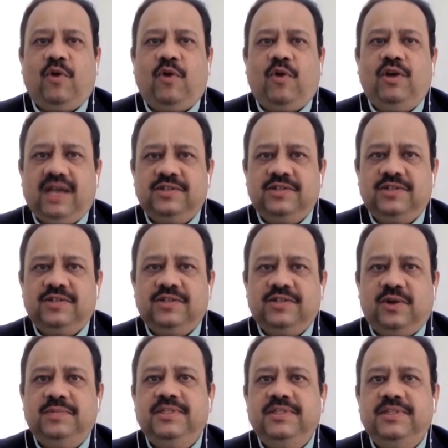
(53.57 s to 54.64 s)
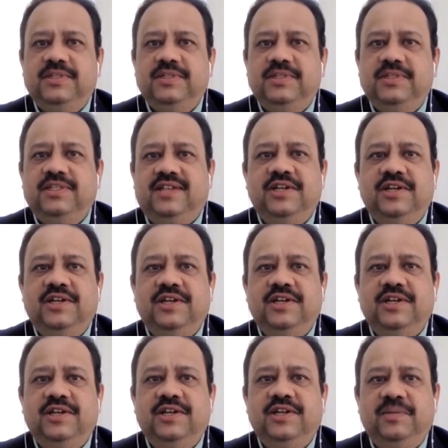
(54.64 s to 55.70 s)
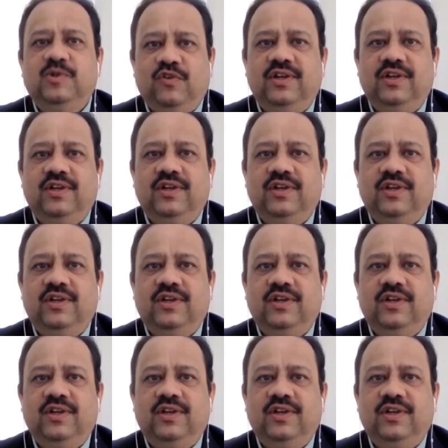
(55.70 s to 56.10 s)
podcast called Suspicious Transaction Report.